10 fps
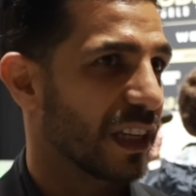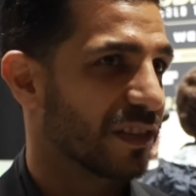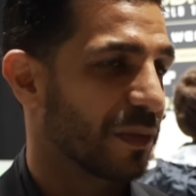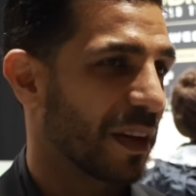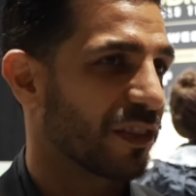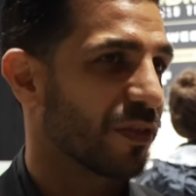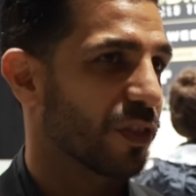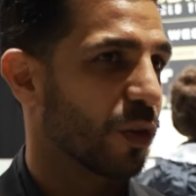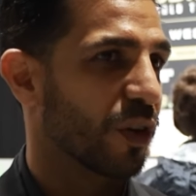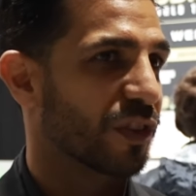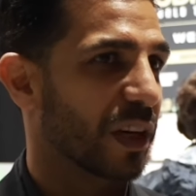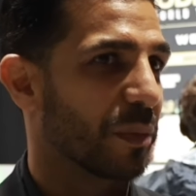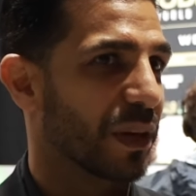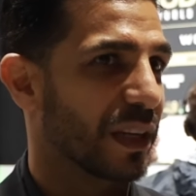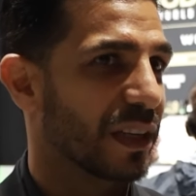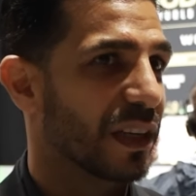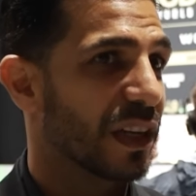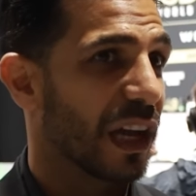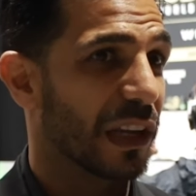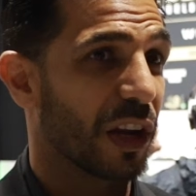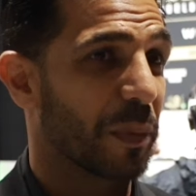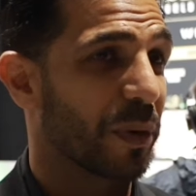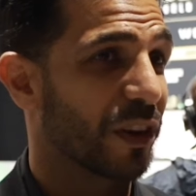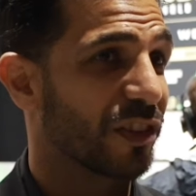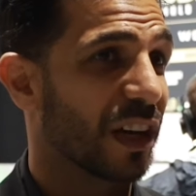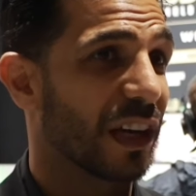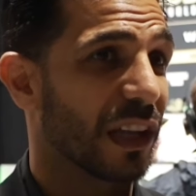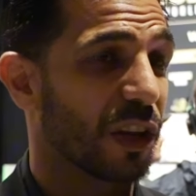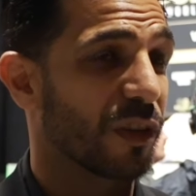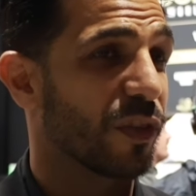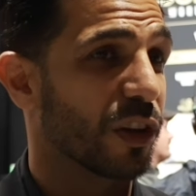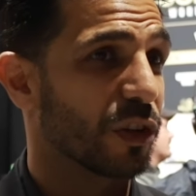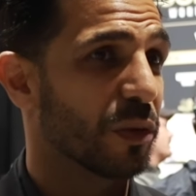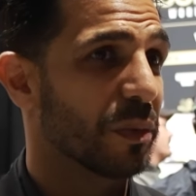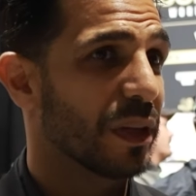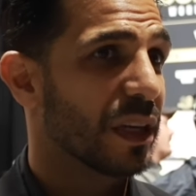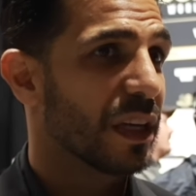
Sebastian Fundora is going to bring a lot of pressure, a lot of volume.